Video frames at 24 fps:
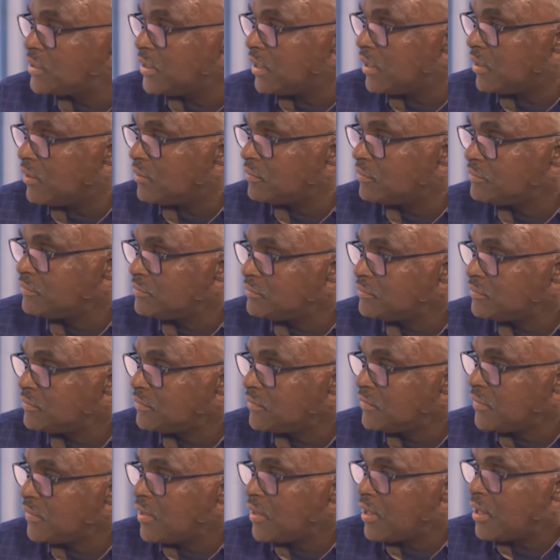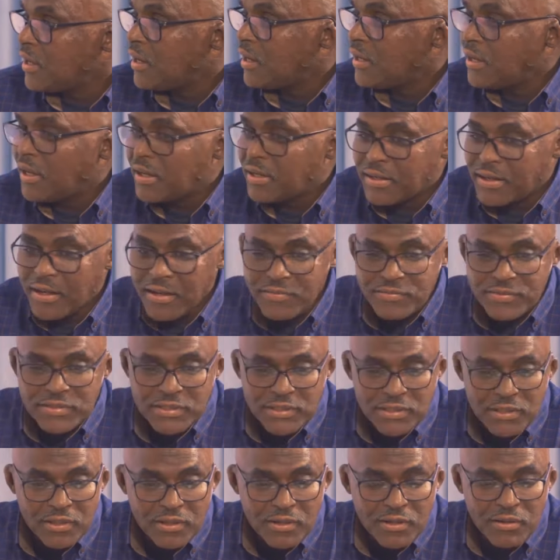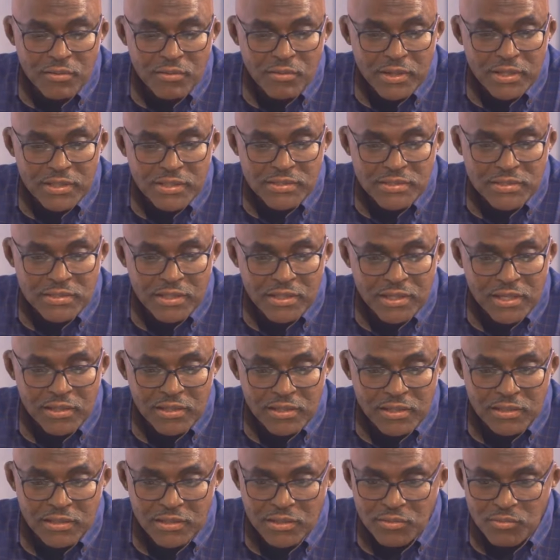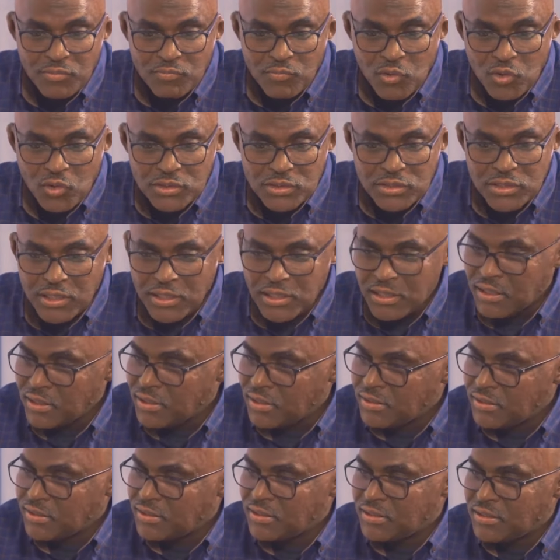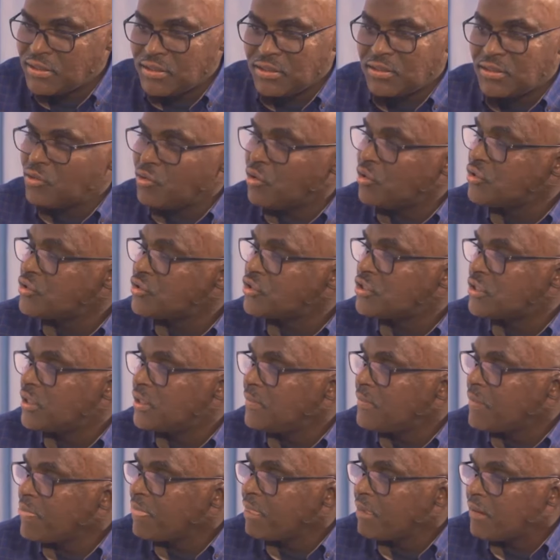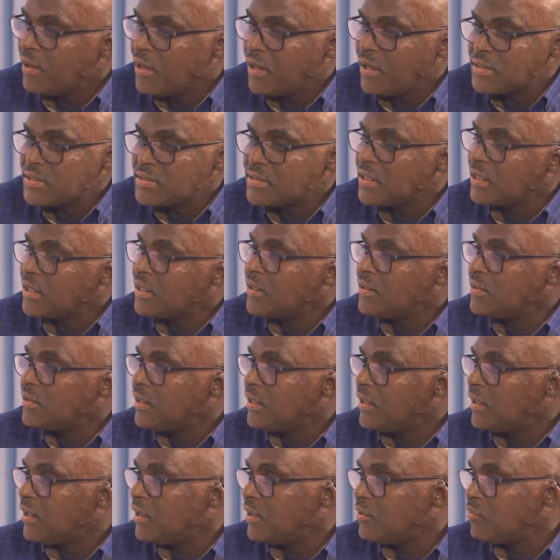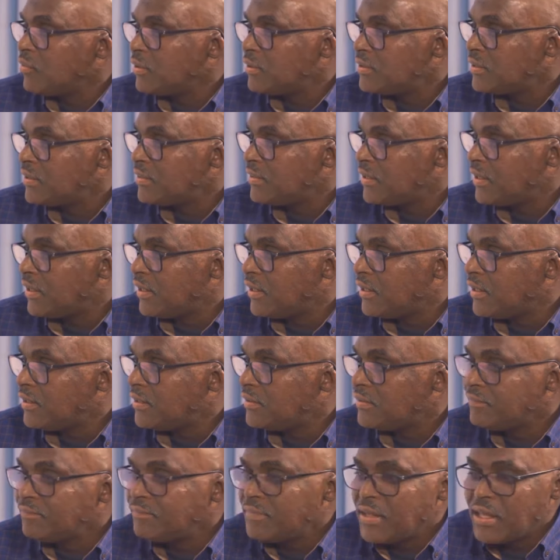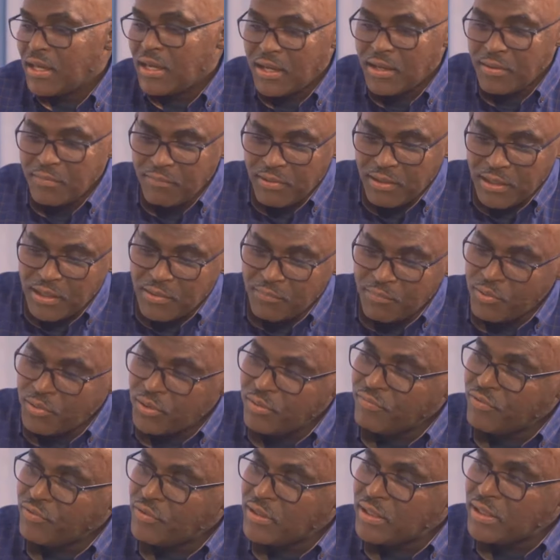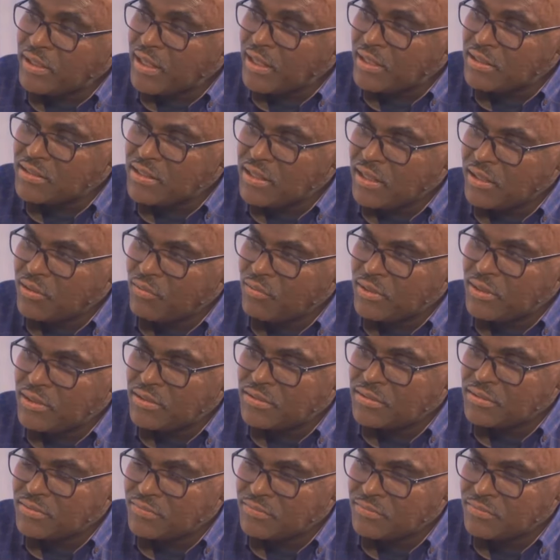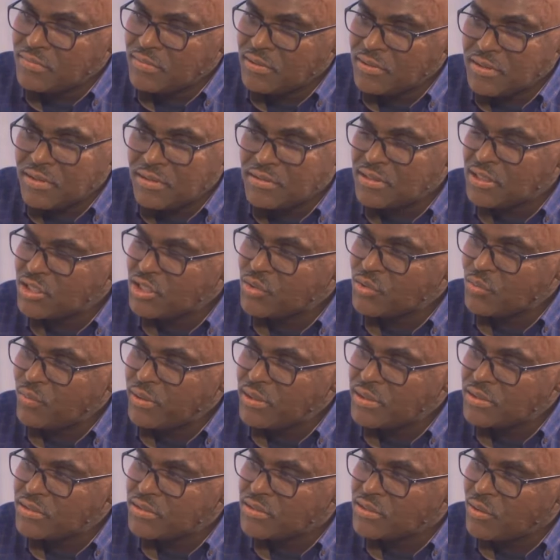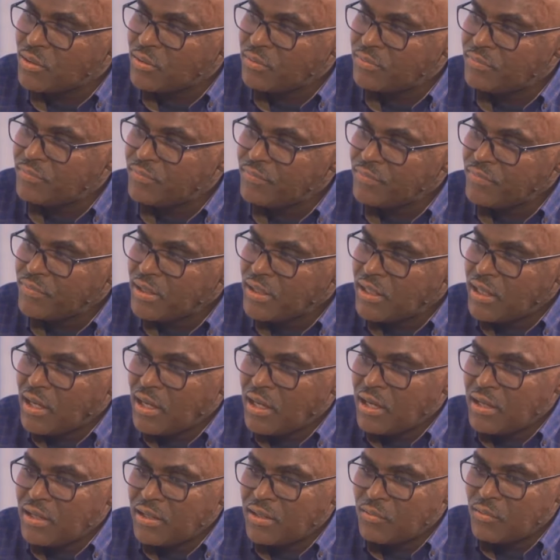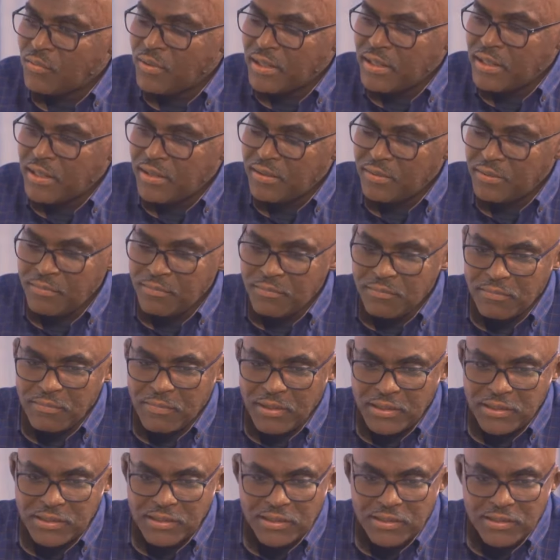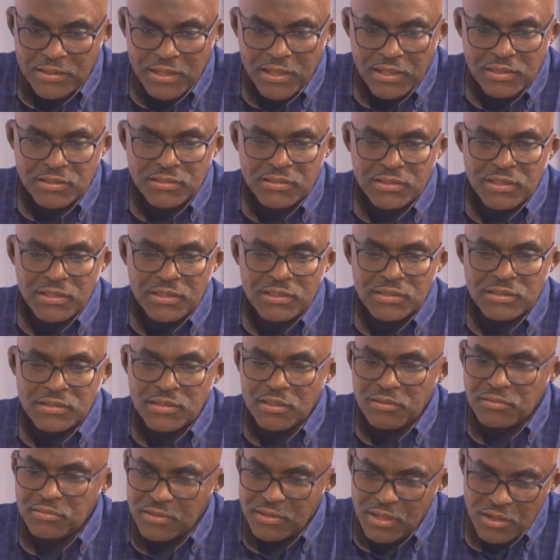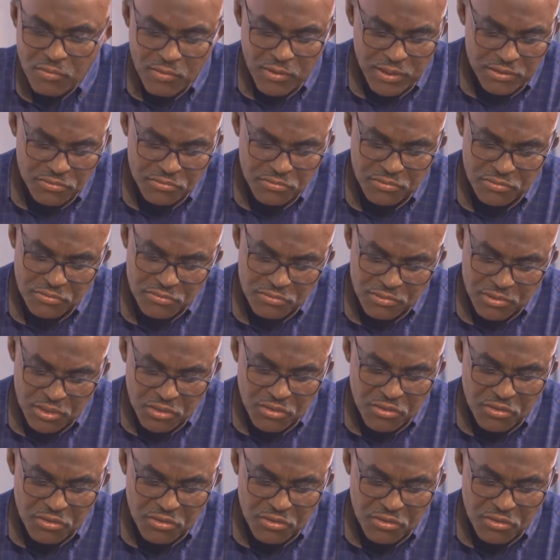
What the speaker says: to Cielo. Okay. I arrived Cielo, I settled in a motel, in a lodge, and second day I went there. I make an appointment for the doctor. I wait 6 weeks so. And when I met the doctor, he said, you know what,